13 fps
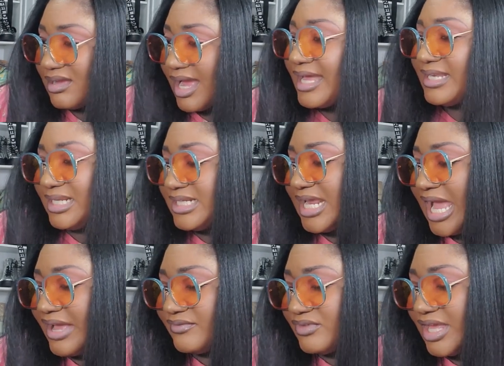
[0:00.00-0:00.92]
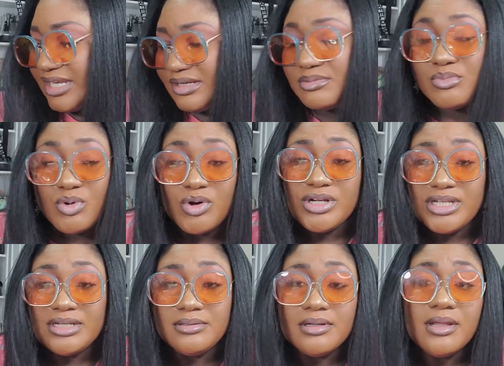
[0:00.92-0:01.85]
I need to have that in more
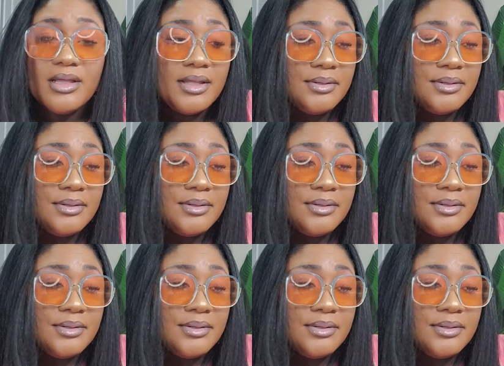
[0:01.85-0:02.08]
than